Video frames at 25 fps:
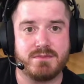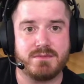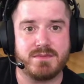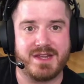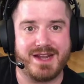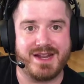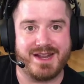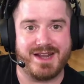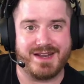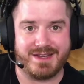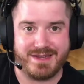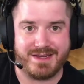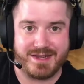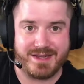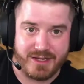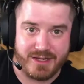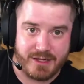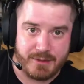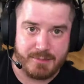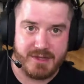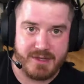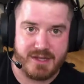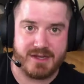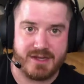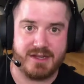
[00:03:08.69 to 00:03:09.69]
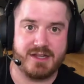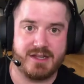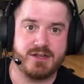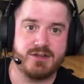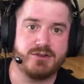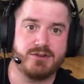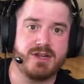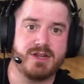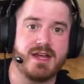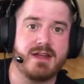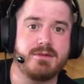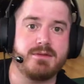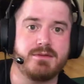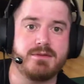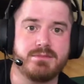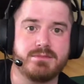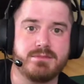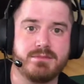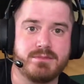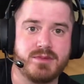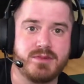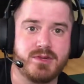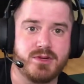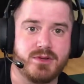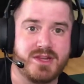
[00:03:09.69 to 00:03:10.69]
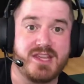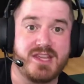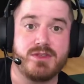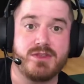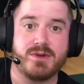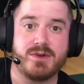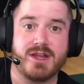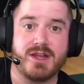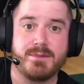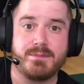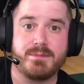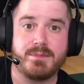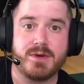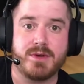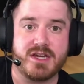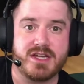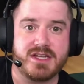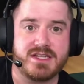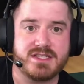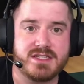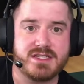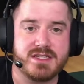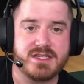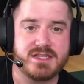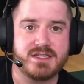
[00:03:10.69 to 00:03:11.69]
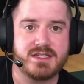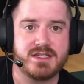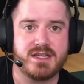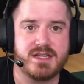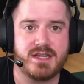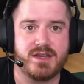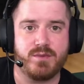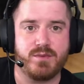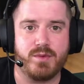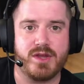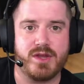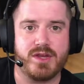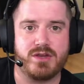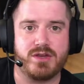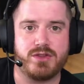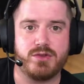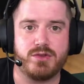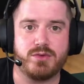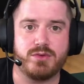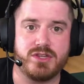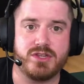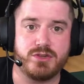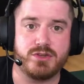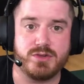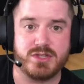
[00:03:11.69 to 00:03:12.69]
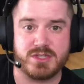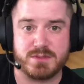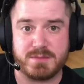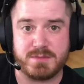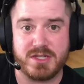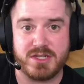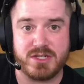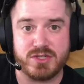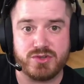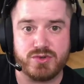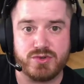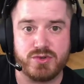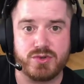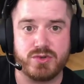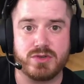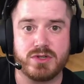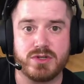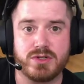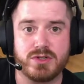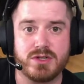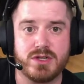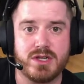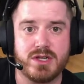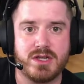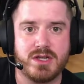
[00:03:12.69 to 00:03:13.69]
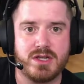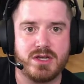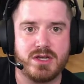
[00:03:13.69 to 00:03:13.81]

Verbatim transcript: it had gigabit internet or Ethernet, but it went through a USB controller